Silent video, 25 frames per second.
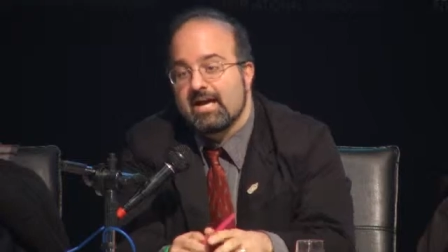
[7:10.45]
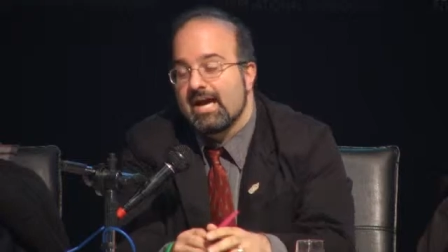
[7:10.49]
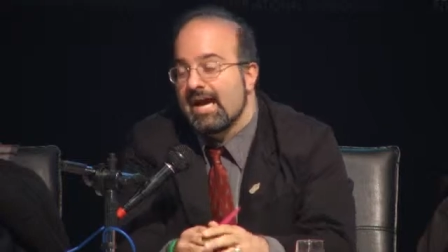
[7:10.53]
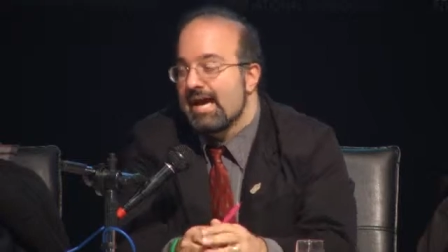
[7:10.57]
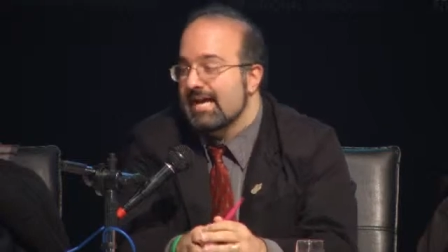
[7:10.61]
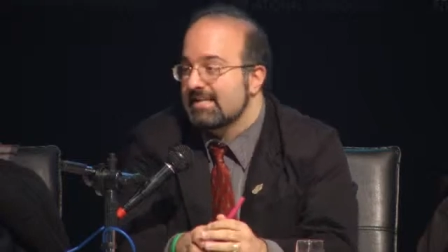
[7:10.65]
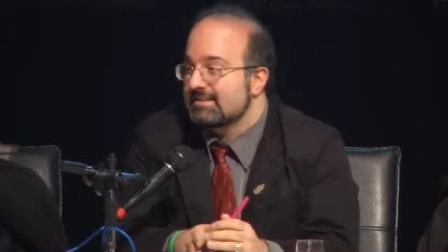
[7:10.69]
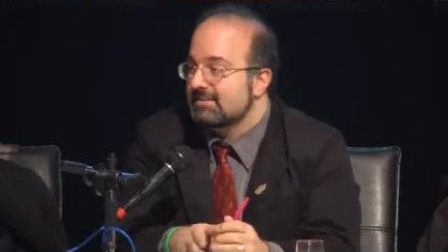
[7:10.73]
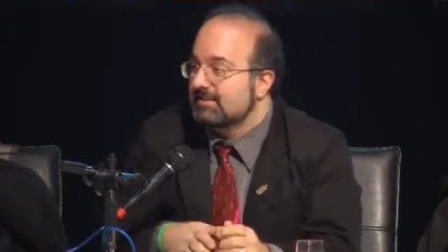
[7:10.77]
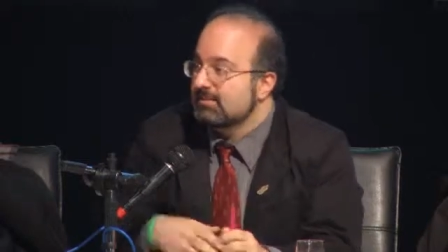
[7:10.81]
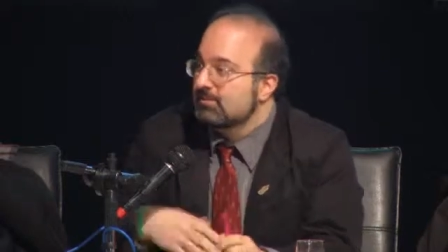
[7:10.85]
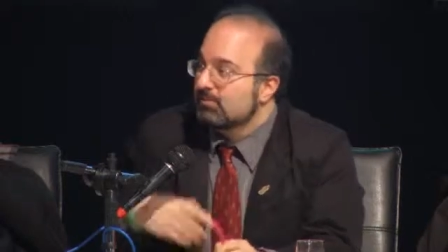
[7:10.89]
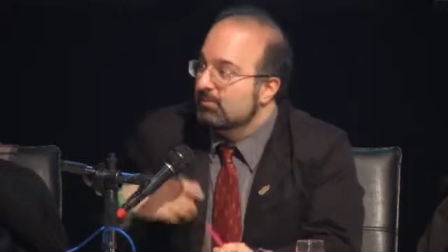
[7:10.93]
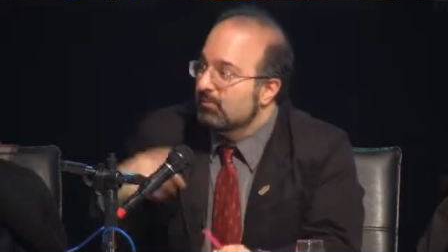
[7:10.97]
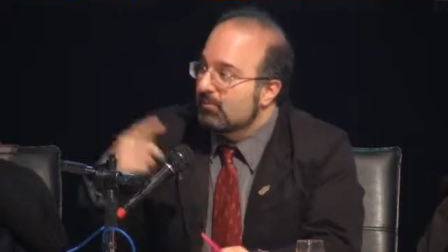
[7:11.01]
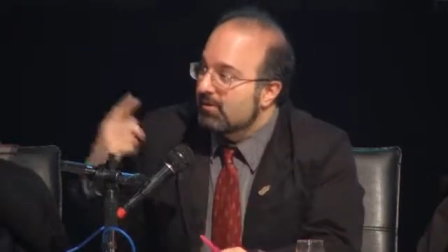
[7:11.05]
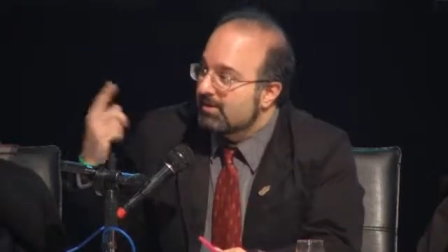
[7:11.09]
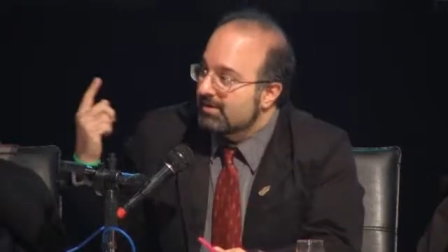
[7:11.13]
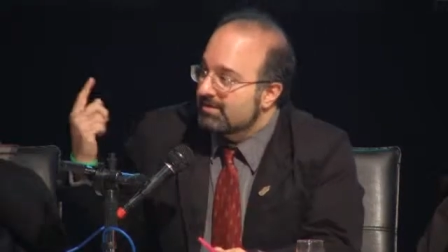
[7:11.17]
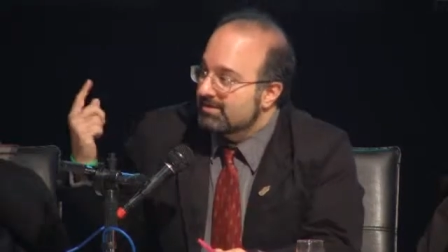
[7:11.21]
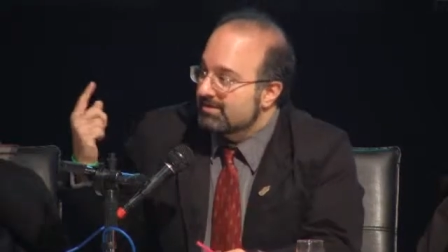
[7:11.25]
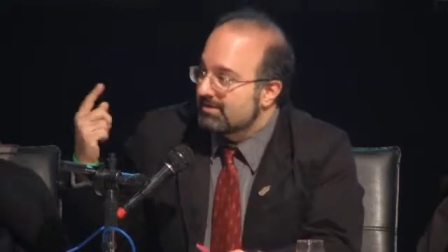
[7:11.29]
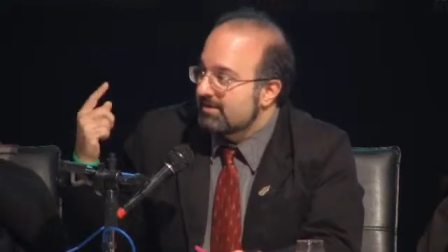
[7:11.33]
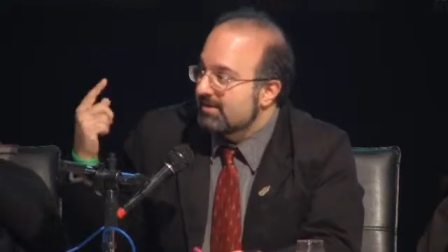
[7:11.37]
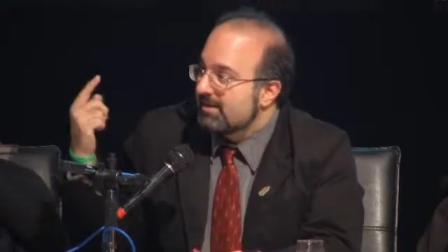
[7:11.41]
as it
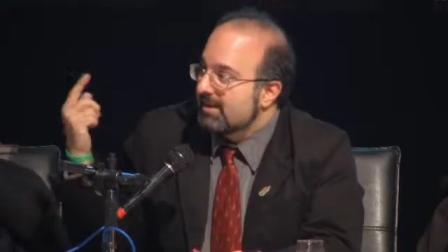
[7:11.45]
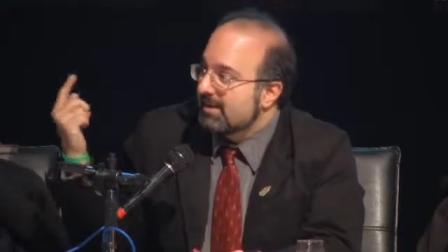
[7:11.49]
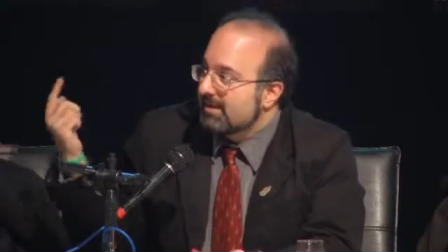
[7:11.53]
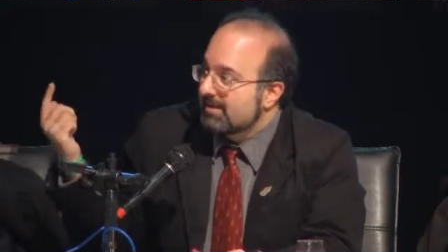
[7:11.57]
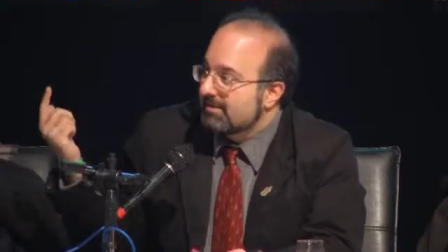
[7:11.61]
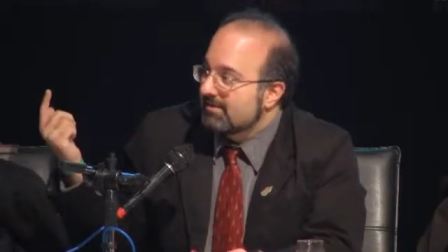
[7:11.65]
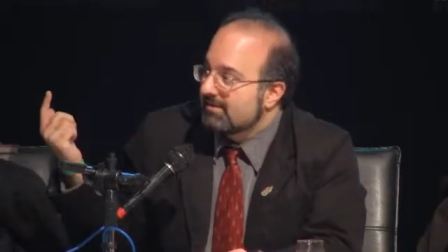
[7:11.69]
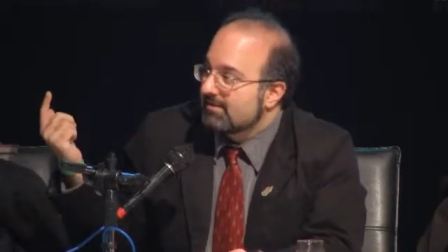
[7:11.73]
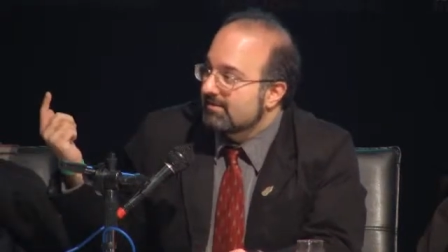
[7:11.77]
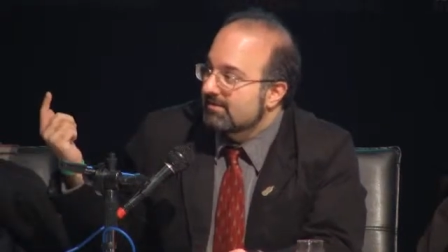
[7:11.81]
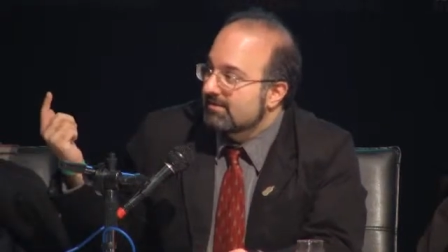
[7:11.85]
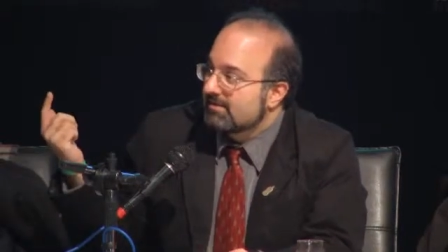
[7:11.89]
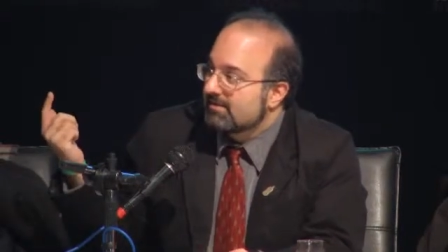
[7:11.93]
was then.